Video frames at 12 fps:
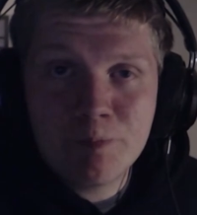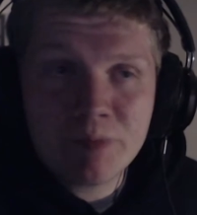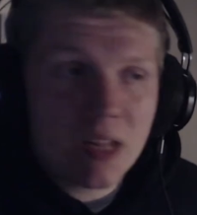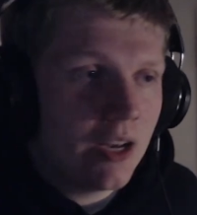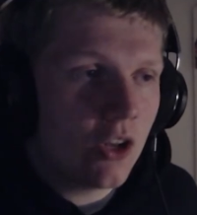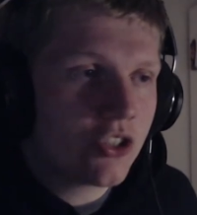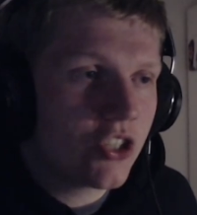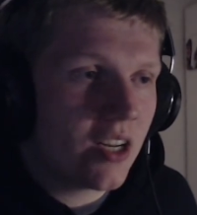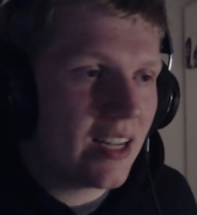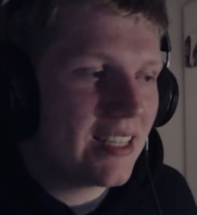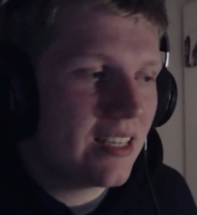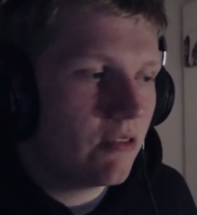It looks good. I
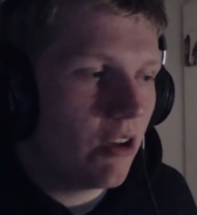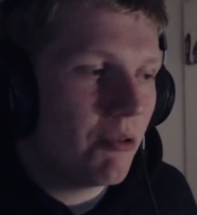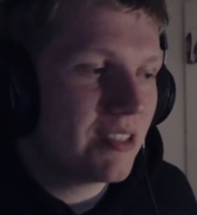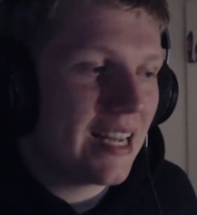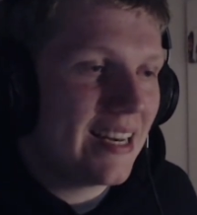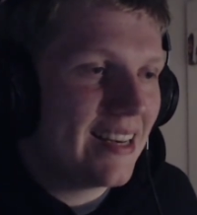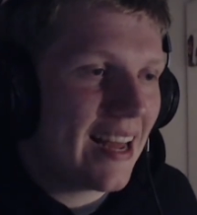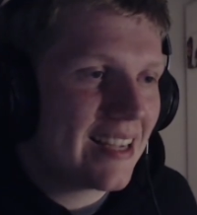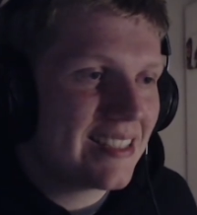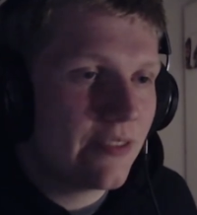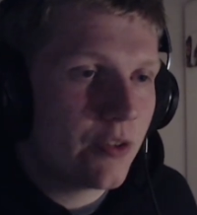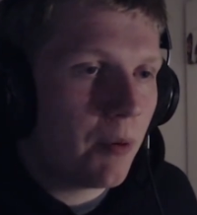didn't notice any
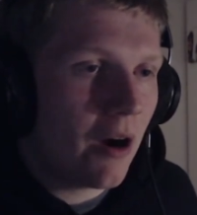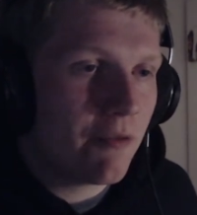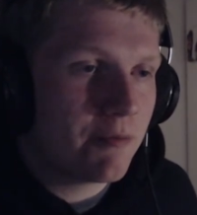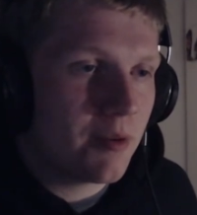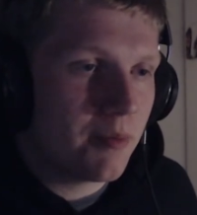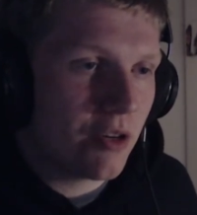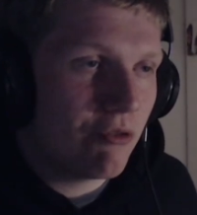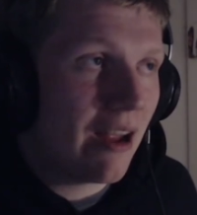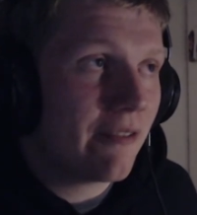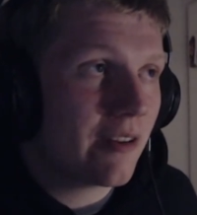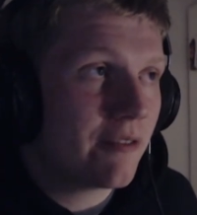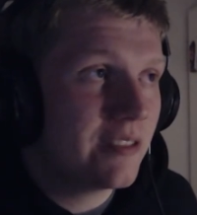negatives apart from some of the
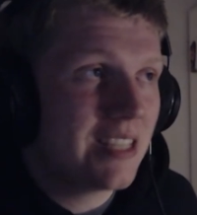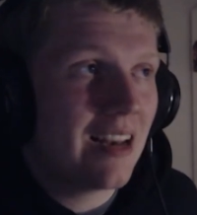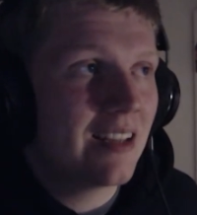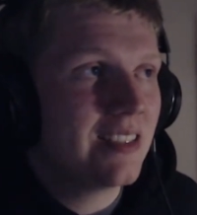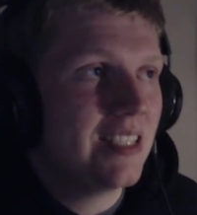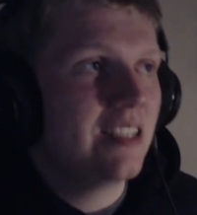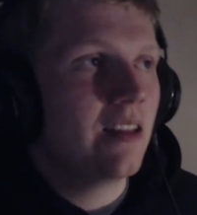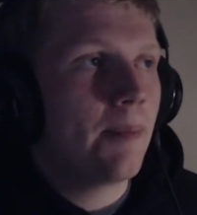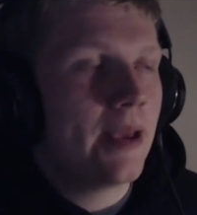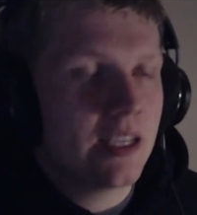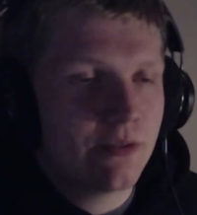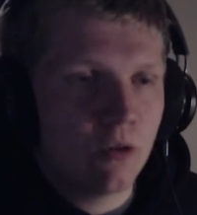graphic fidelity in the
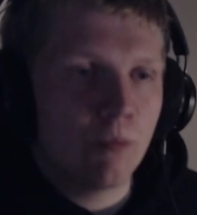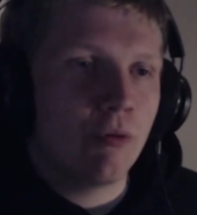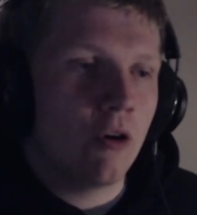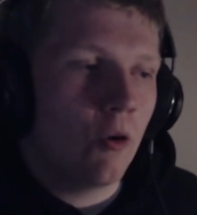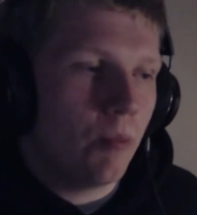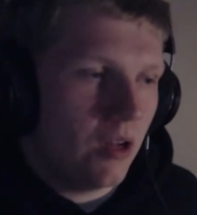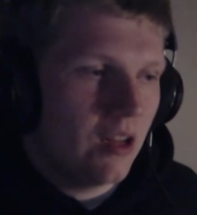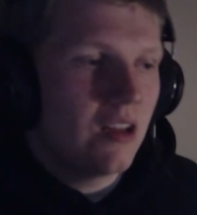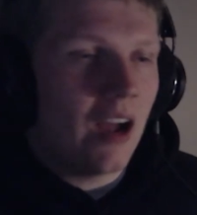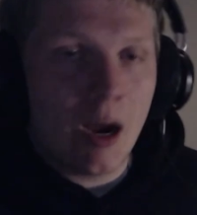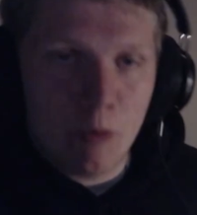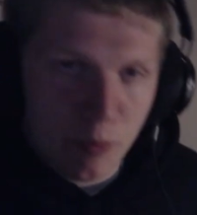PS4 Pro, but
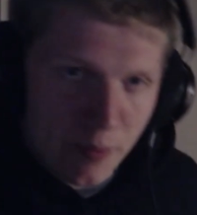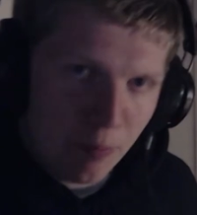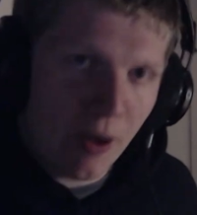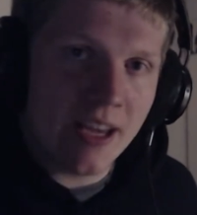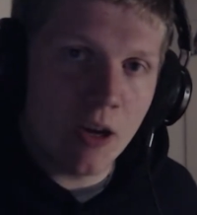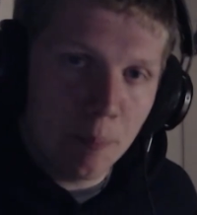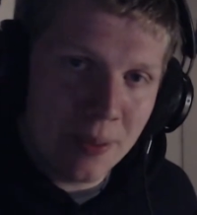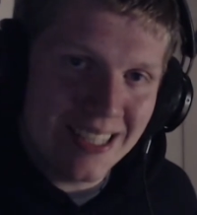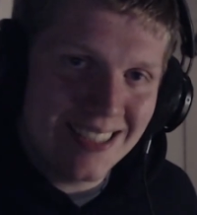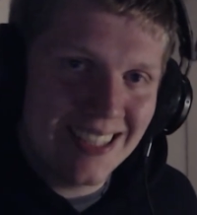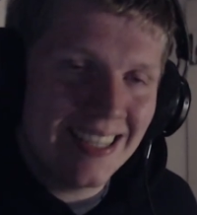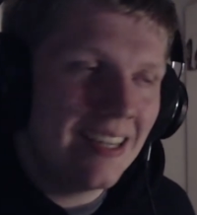I will be playing on
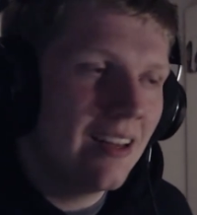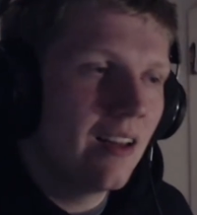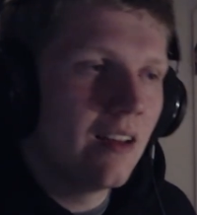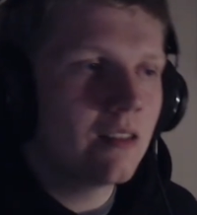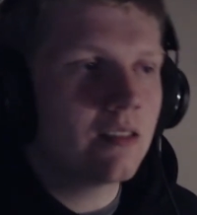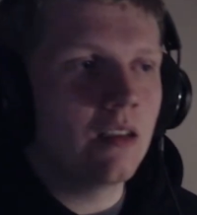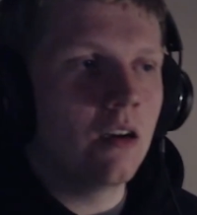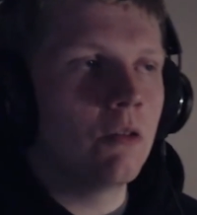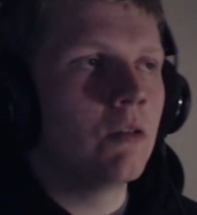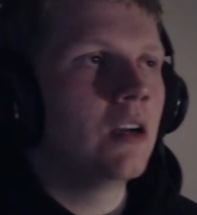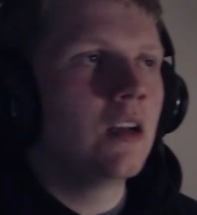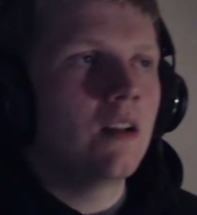PC, so
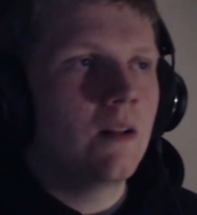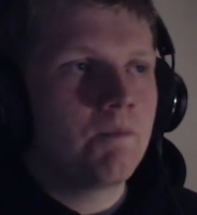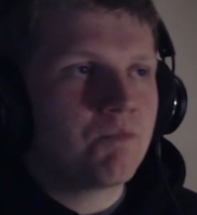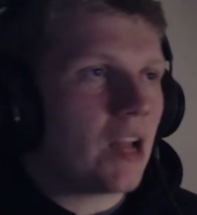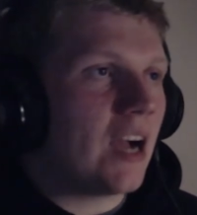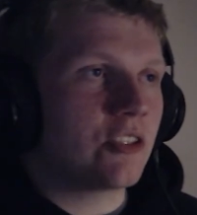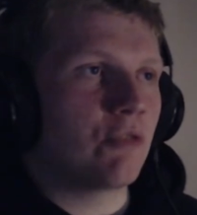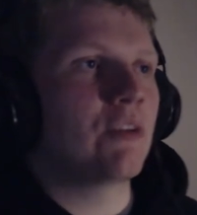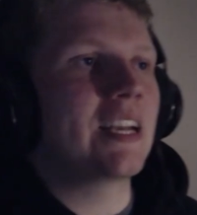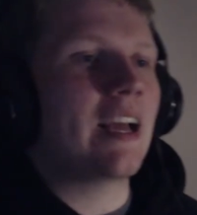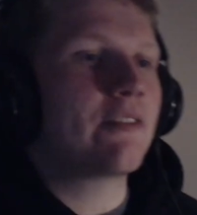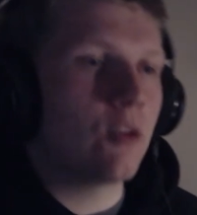I don't
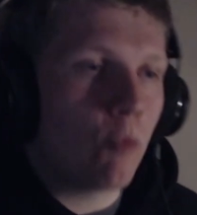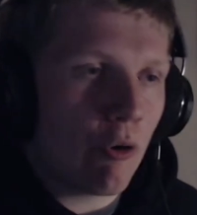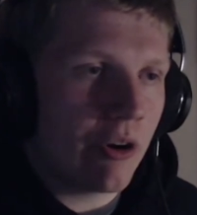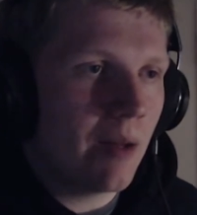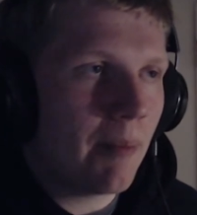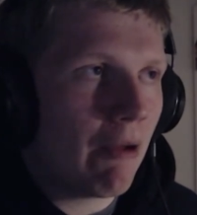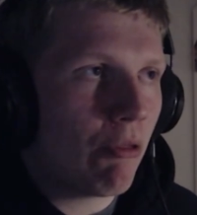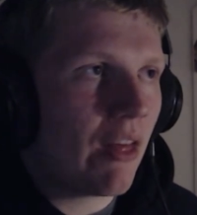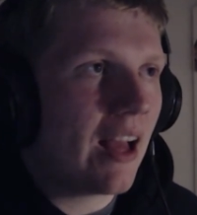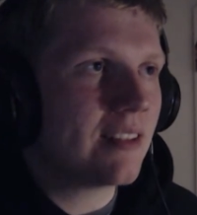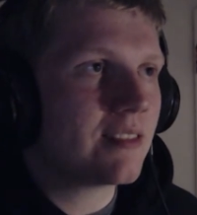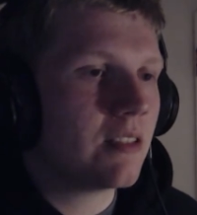really have to worry about that.